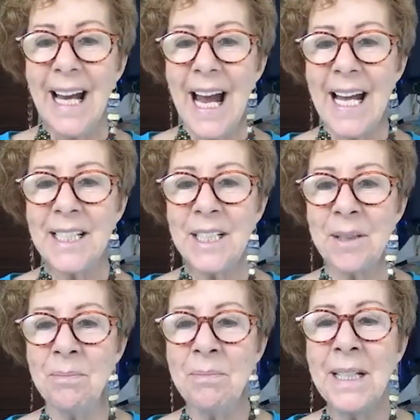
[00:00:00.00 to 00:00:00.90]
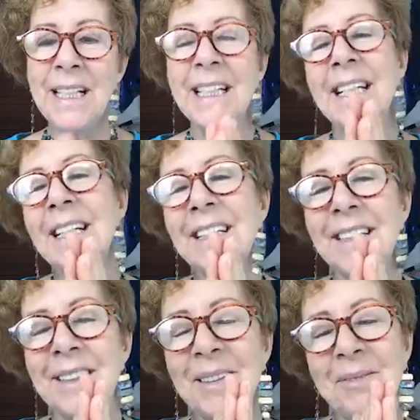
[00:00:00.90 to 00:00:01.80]
Hi,
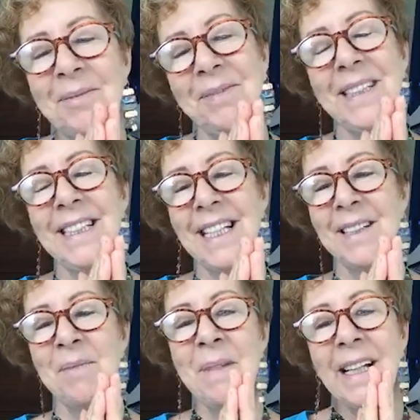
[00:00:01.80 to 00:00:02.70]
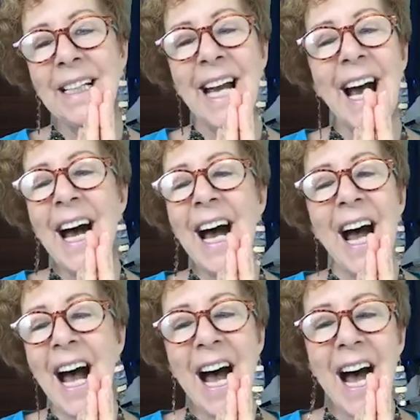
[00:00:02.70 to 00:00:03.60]
Shamir. He says,
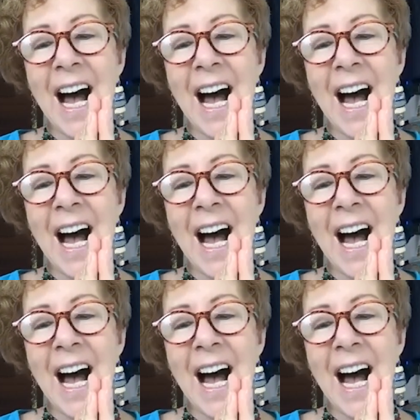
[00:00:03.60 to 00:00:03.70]
Mele'ha.